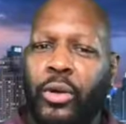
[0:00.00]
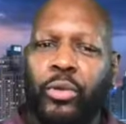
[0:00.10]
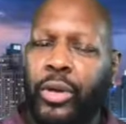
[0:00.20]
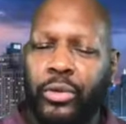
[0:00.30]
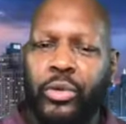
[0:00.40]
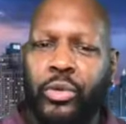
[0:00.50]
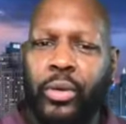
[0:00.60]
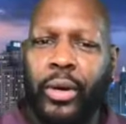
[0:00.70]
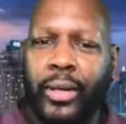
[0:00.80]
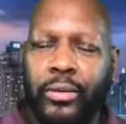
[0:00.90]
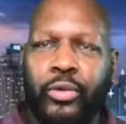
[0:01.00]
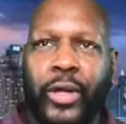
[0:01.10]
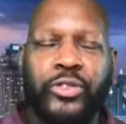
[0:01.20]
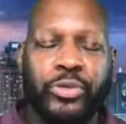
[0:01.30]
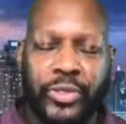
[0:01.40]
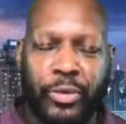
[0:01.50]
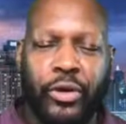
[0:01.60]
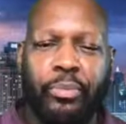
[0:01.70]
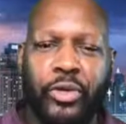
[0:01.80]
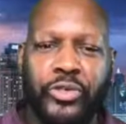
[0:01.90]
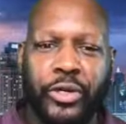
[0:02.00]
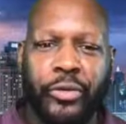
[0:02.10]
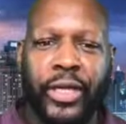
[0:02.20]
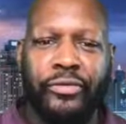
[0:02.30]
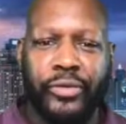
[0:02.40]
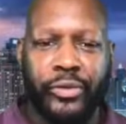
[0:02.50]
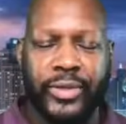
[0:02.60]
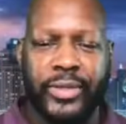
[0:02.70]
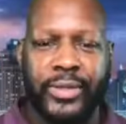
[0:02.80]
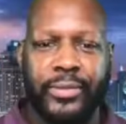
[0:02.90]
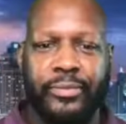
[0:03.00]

Who else were some of your musical influences?